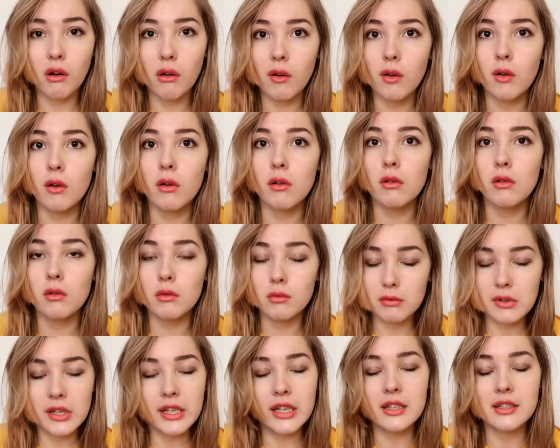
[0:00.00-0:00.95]

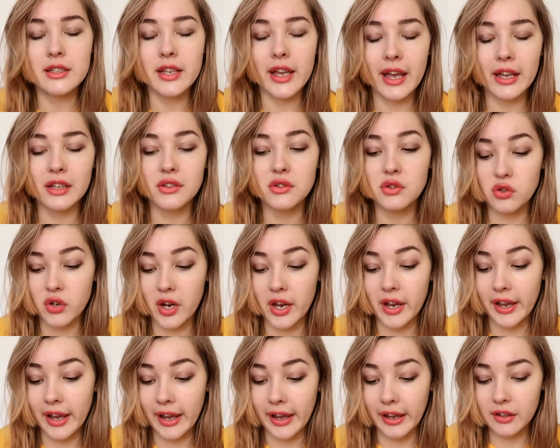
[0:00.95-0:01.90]
always has dry
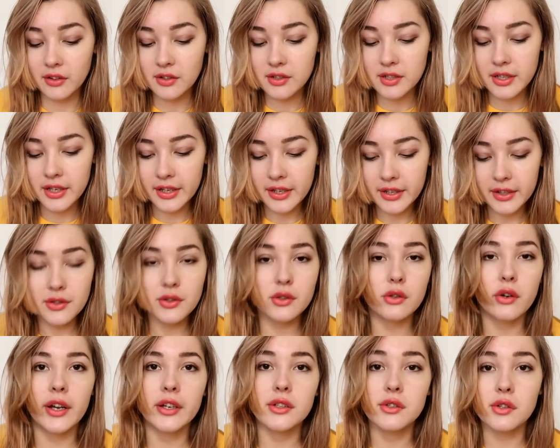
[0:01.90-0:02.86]
hands. So
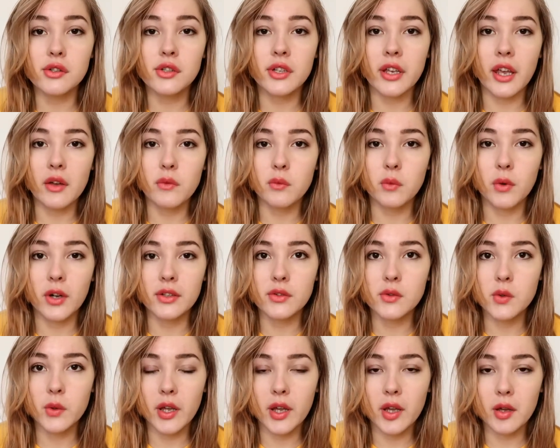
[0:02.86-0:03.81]
I just gave one
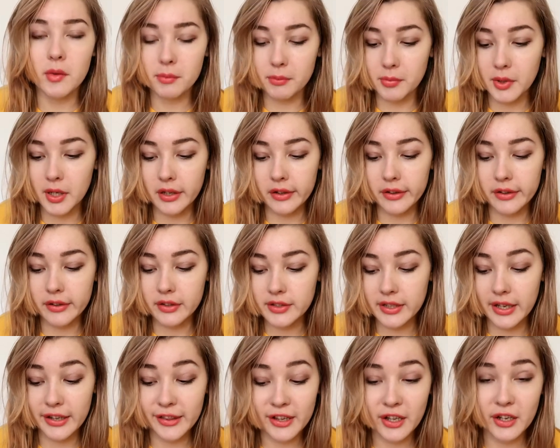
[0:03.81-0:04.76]
to him because
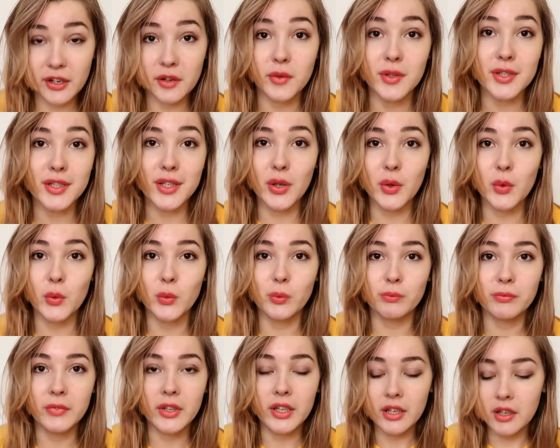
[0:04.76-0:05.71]
I thought it was cute
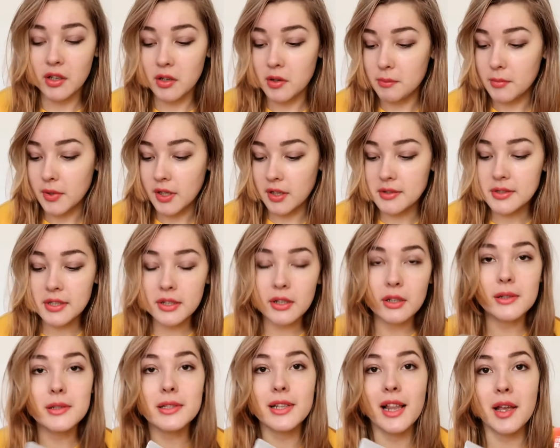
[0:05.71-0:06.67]
because he
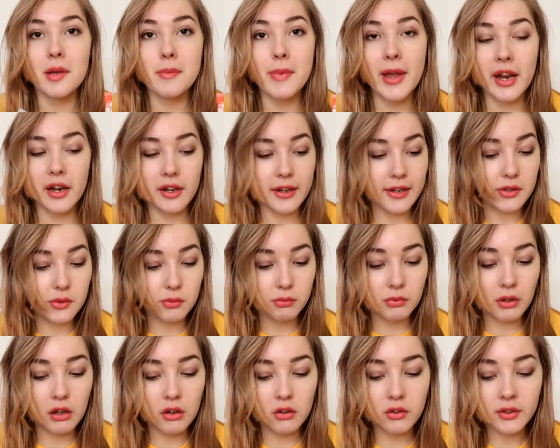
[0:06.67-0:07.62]
looks like a bear as
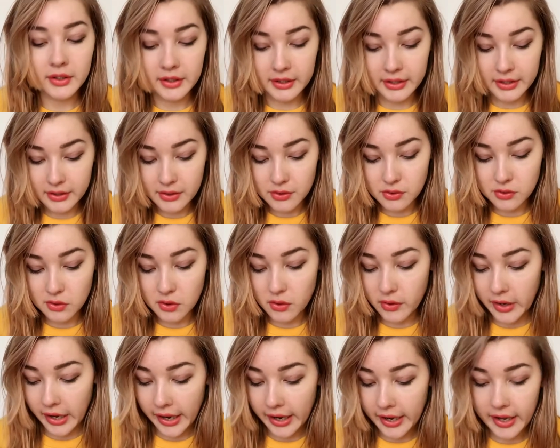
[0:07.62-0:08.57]
well. So
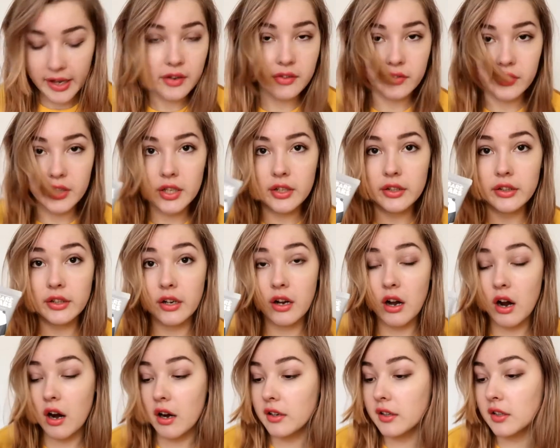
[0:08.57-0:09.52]
I have here the
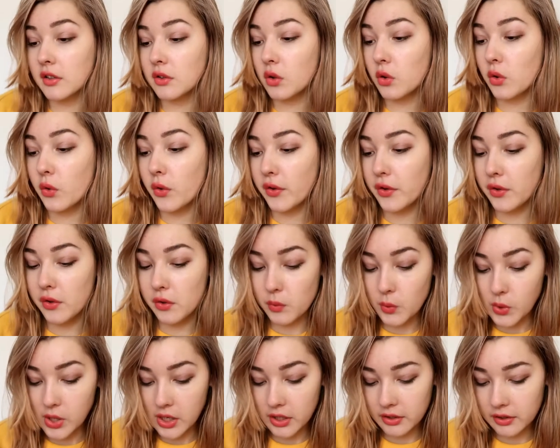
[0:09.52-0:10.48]
argan oil
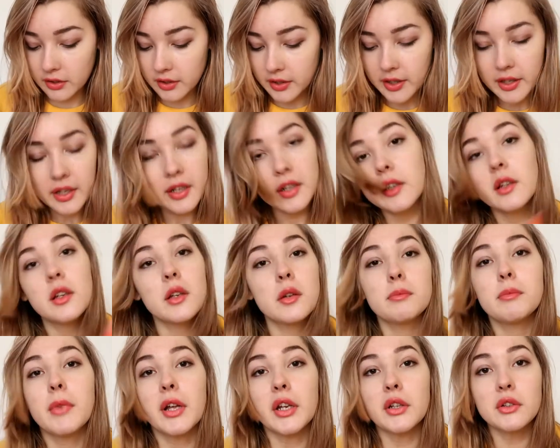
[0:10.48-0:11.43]
one, the
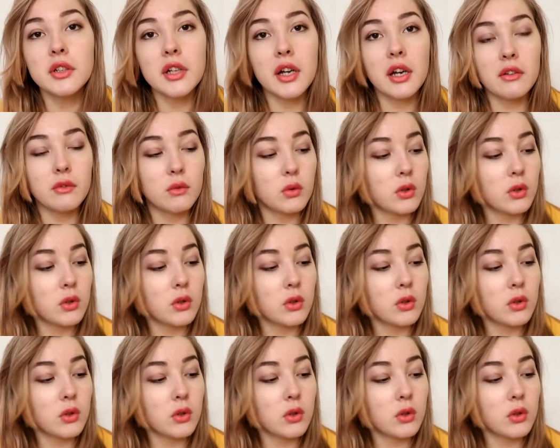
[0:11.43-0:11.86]
manuka